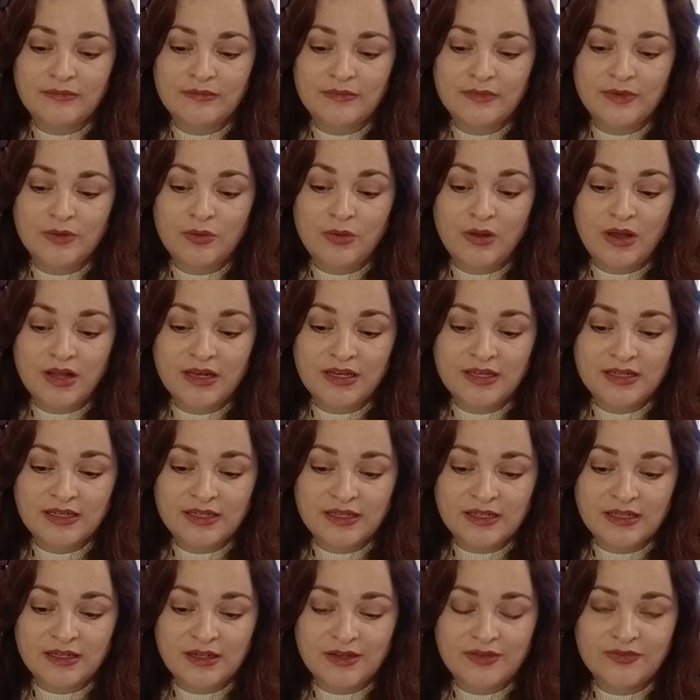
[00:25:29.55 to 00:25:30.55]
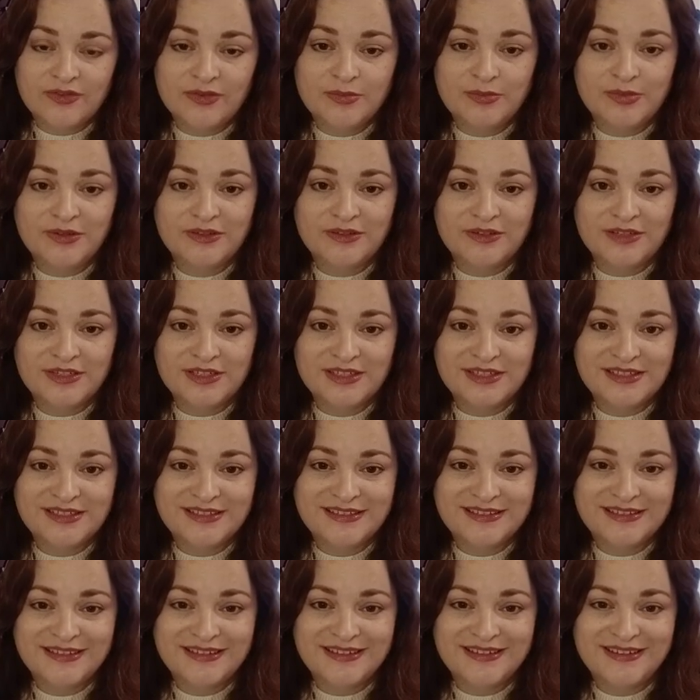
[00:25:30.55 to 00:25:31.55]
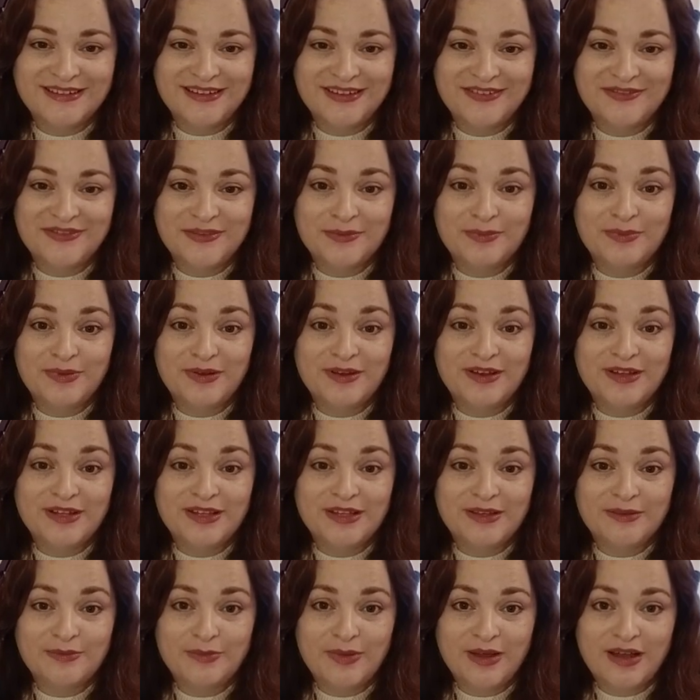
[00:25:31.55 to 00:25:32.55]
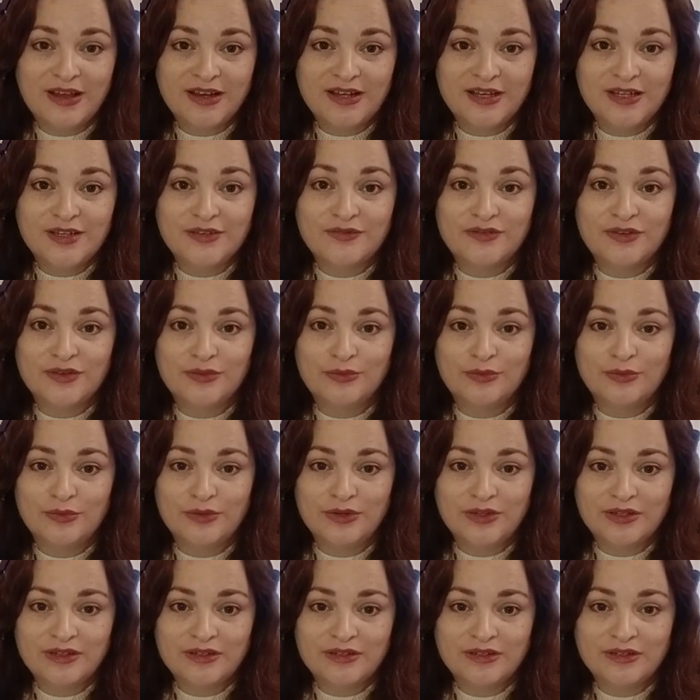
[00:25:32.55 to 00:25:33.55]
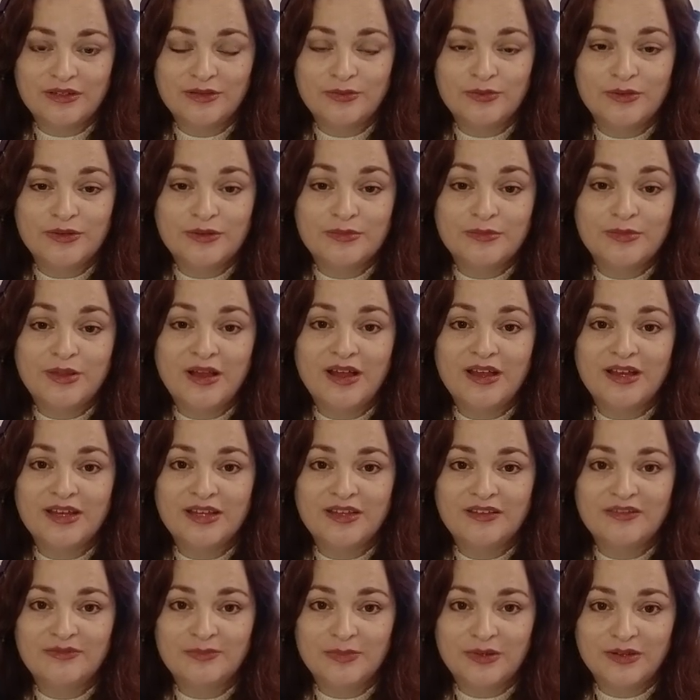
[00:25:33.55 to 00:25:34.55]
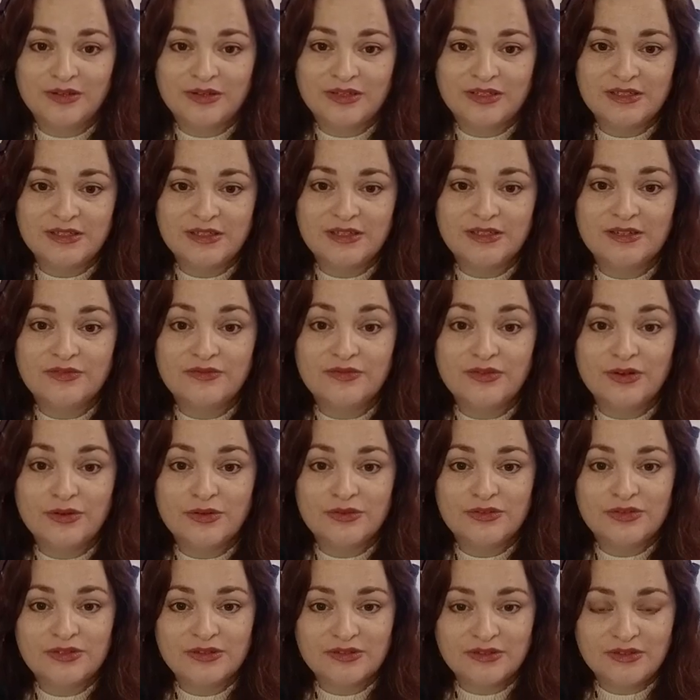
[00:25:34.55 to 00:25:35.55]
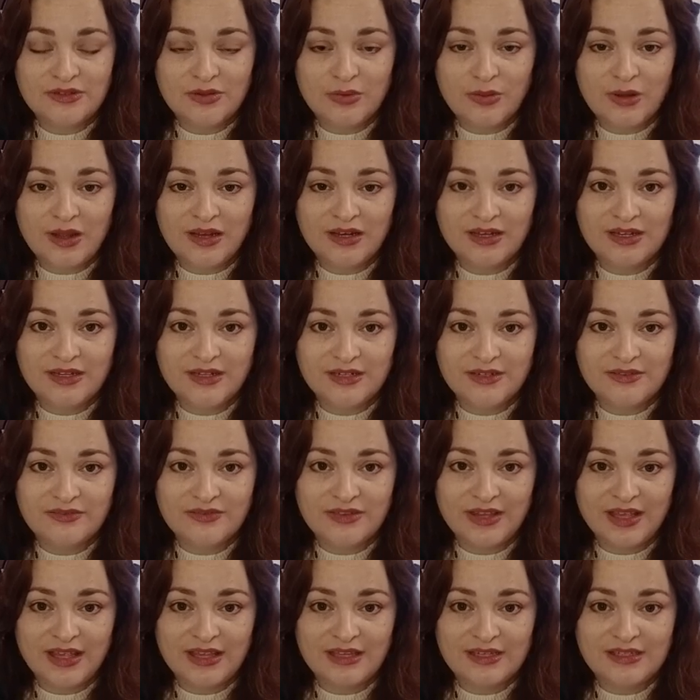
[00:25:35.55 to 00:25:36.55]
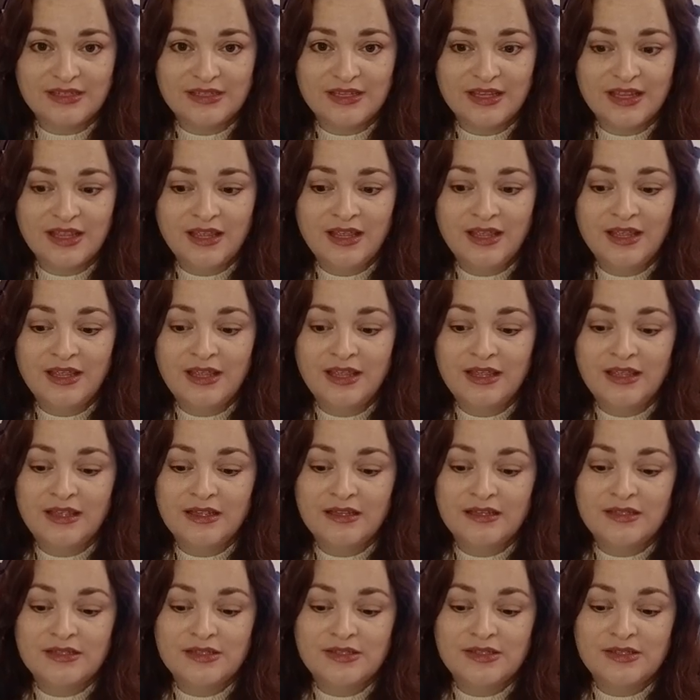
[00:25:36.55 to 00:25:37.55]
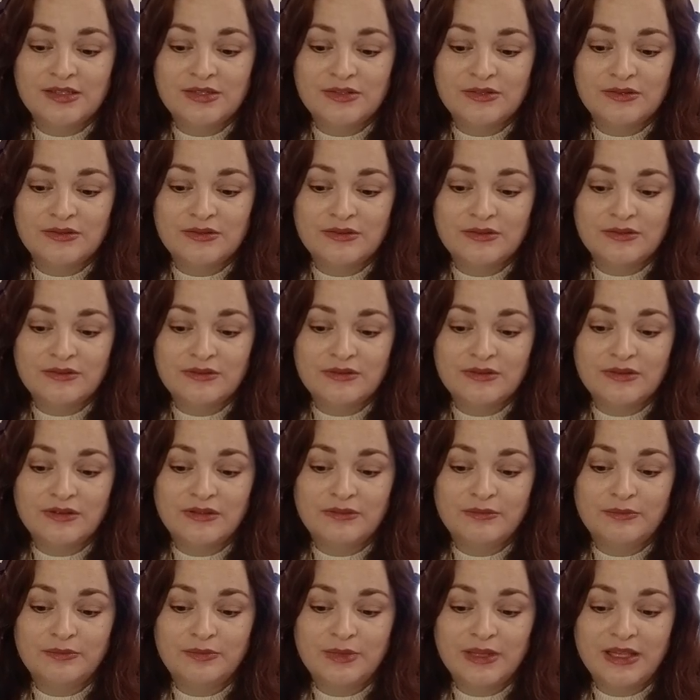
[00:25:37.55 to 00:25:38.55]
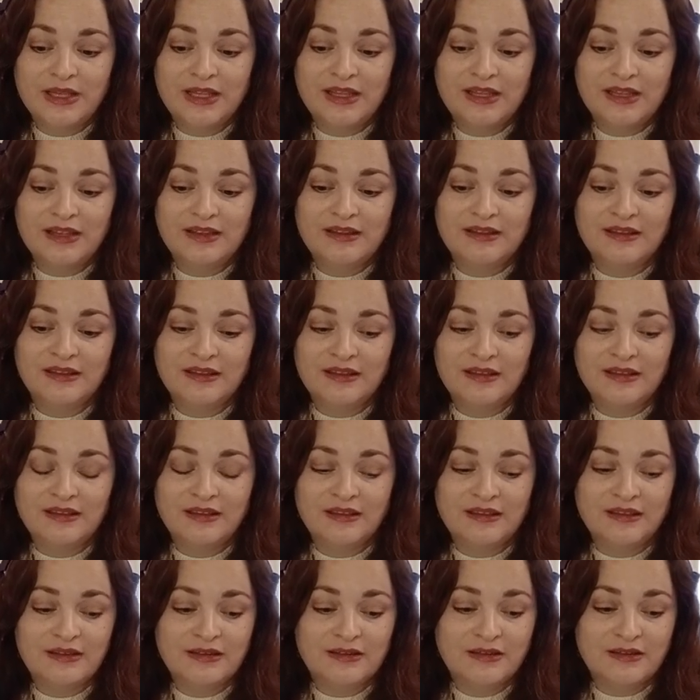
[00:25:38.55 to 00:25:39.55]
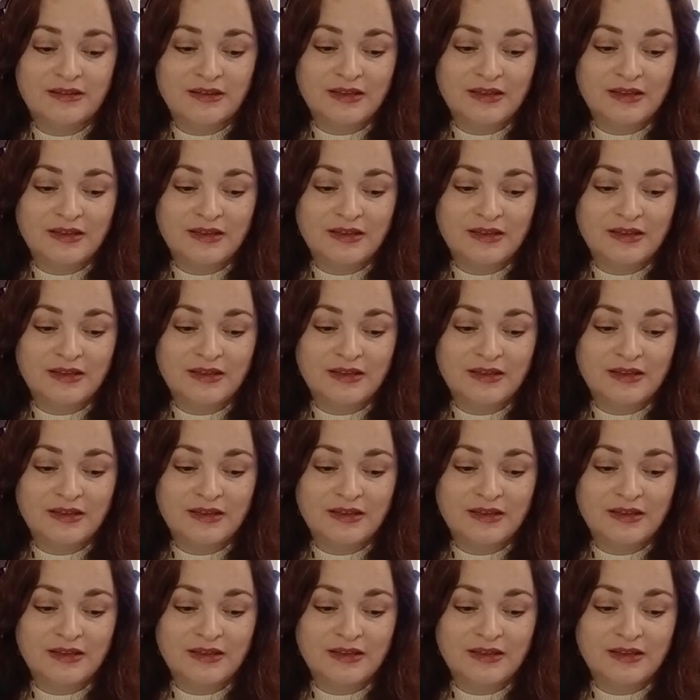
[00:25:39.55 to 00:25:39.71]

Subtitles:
quality of the blood, of the body of the one body of blood, the devotional quality of that, to be the